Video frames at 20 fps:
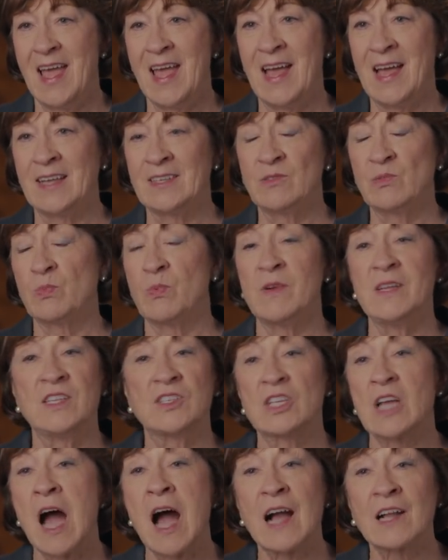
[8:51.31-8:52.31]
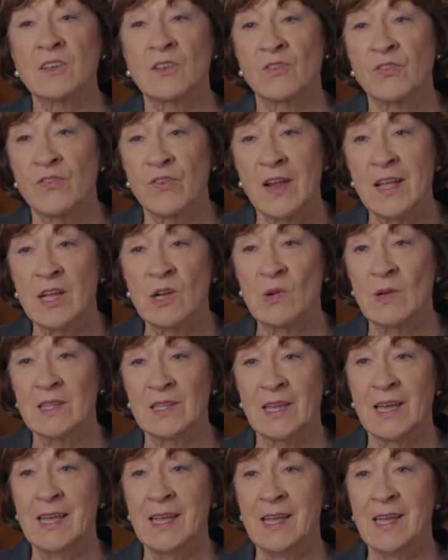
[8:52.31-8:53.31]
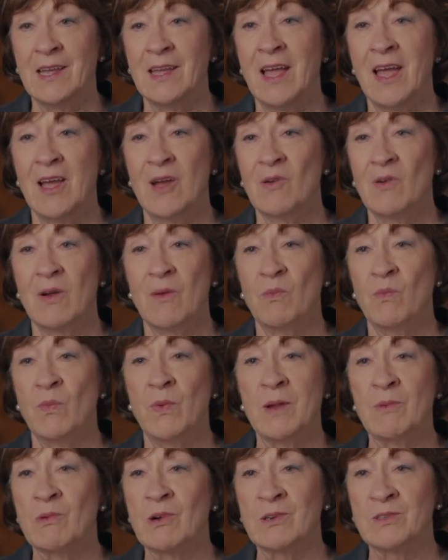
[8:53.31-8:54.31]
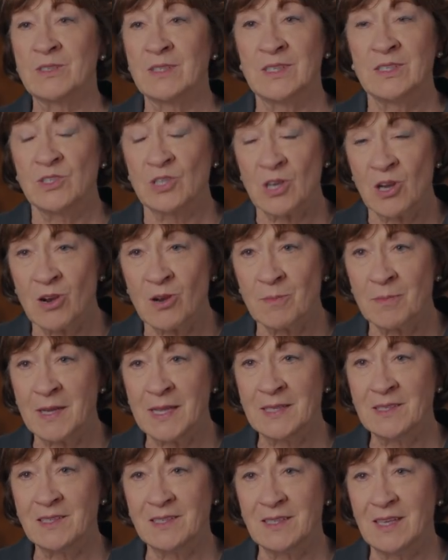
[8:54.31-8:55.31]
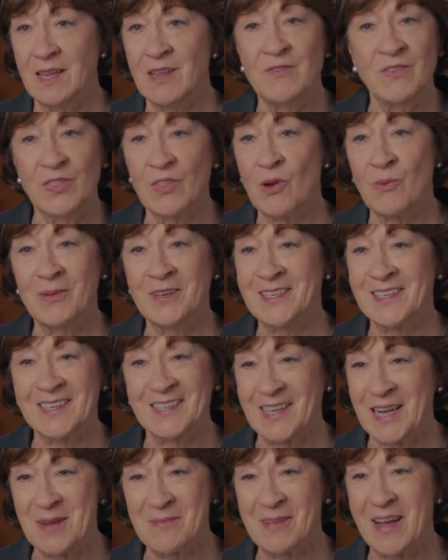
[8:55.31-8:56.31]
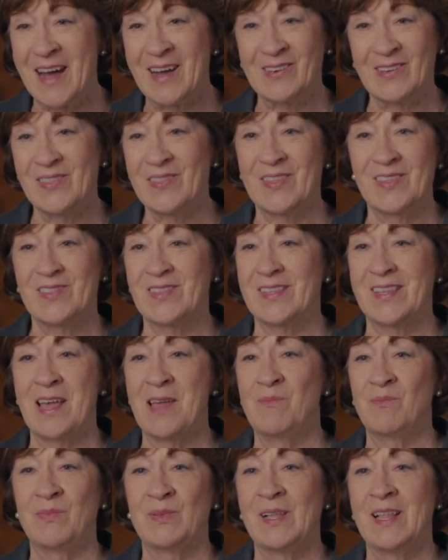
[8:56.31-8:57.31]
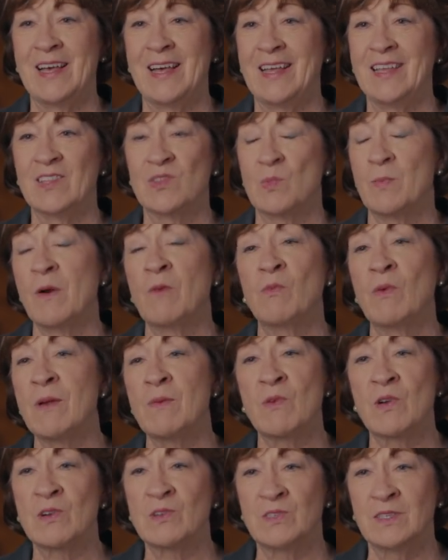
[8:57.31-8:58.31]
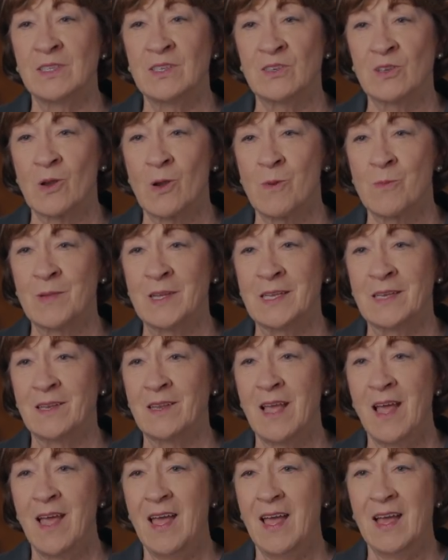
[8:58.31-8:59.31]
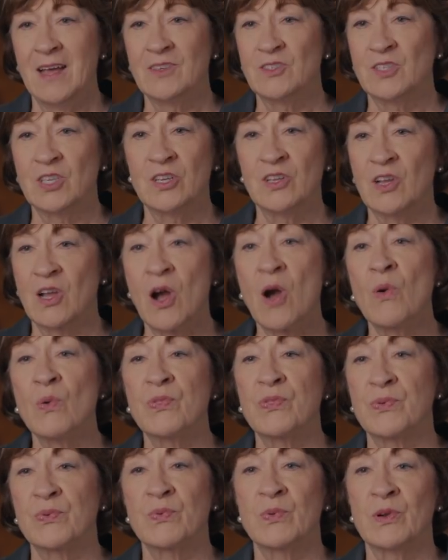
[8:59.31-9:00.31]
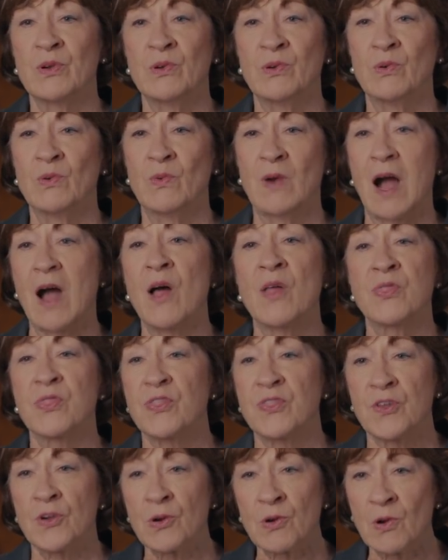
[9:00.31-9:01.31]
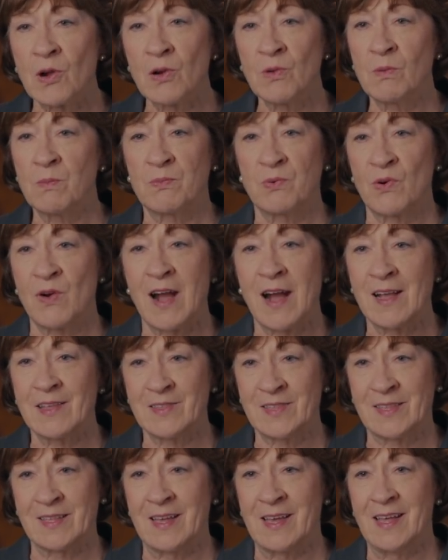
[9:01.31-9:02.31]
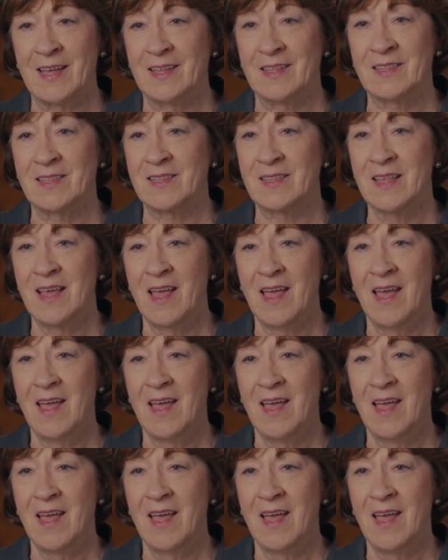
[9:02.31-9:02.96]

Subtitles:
And we talked frequently. We were determined, even though we didn't come out in the same place, but we were determined to go through a thorough process.